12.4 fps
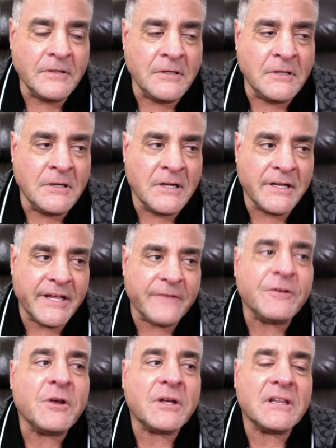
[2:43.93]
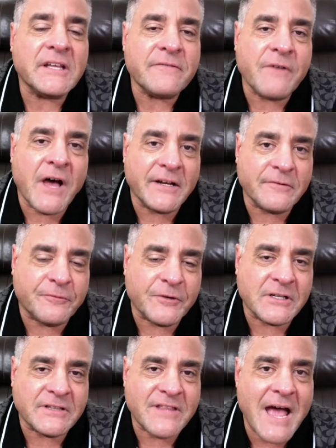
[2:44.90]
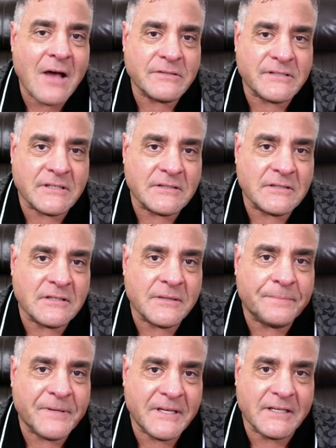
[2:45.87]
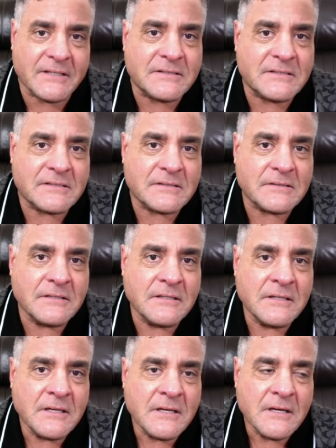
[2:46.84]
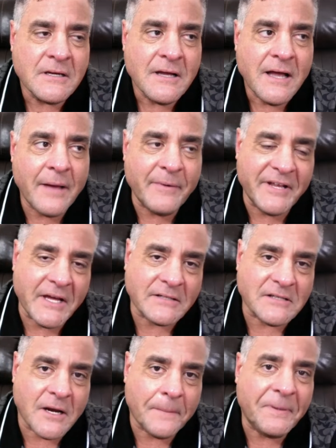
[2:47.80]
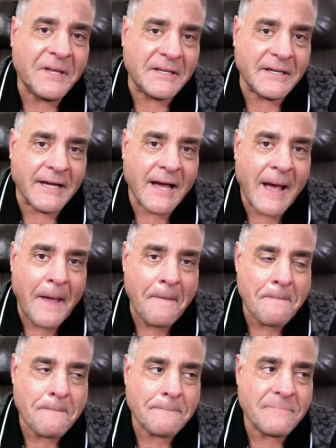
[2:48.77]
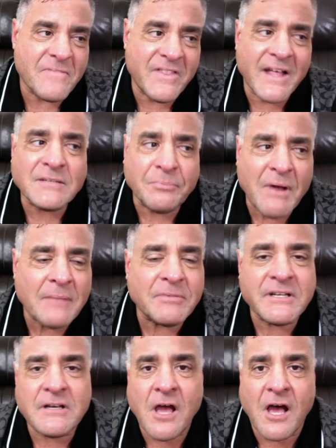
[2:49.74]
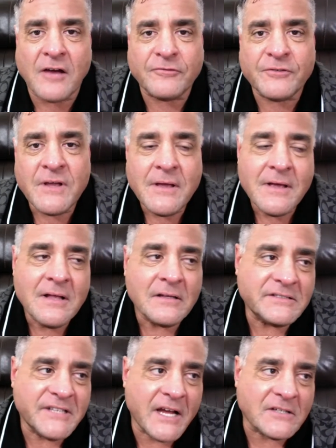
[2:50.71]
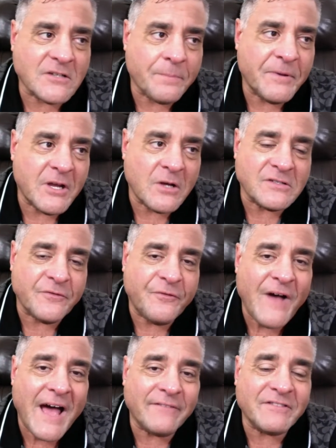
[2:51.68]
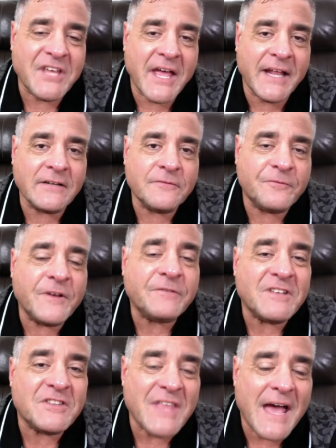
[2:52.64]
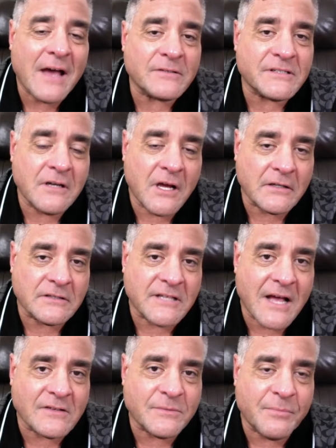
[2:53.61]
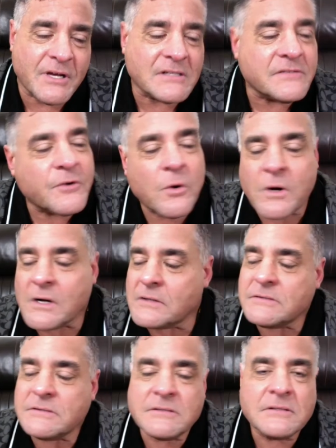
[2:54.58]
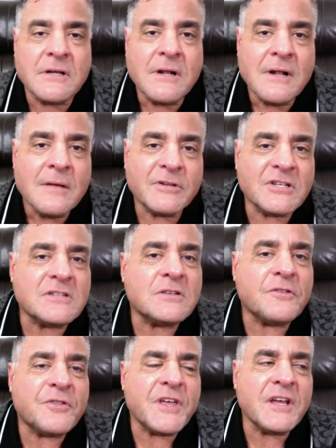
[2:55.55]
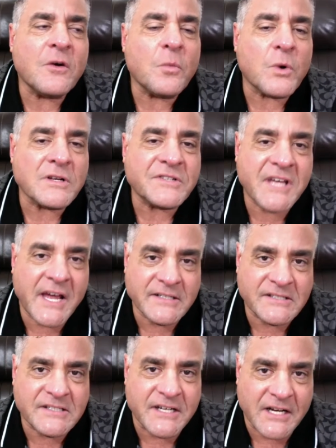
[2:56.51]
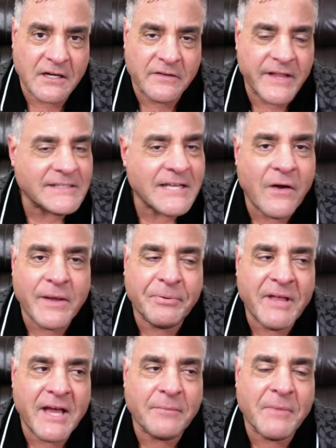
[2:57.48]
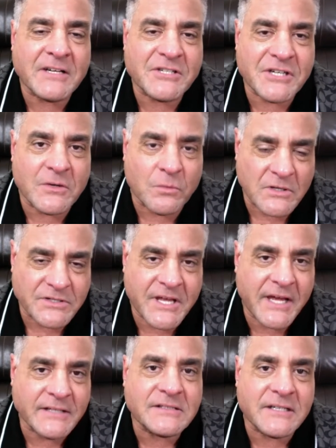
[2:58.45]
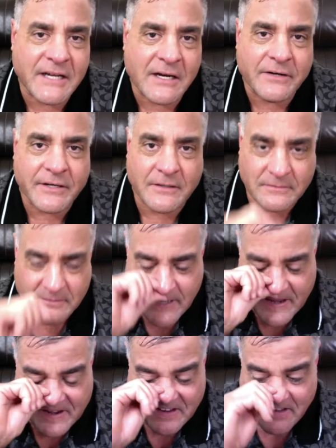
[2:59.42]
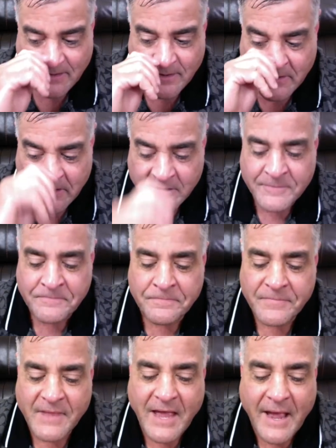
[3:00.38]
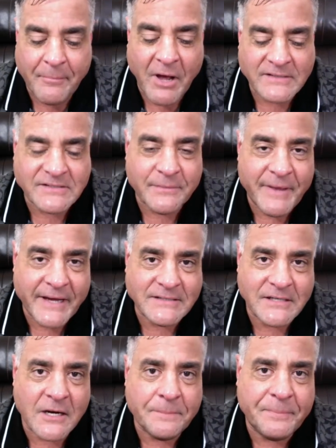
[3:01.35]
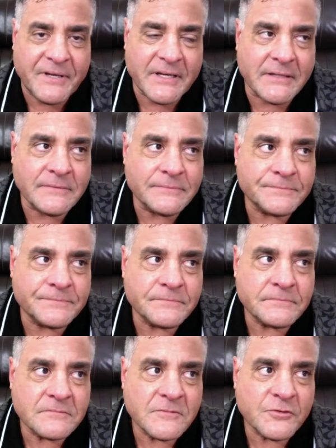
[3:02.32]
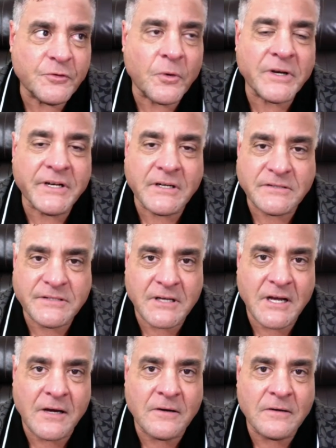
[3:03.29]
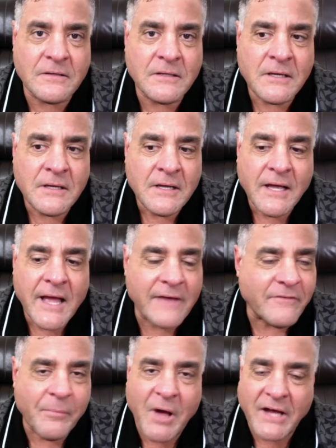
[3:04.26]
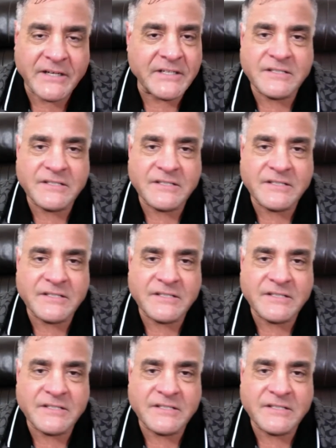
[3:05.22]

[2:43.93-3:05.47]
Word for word: if you could live on it for a thousand a piece, how many XRP you got, then that's probably enough. Let's say XRP goes to 5, 10, 50,000, 100,000 bucks, of course but just think of worst case scenario. That's how I plan my shit. Worst case scenario. Okay. I bought some XRP four years ago. Haven't bought any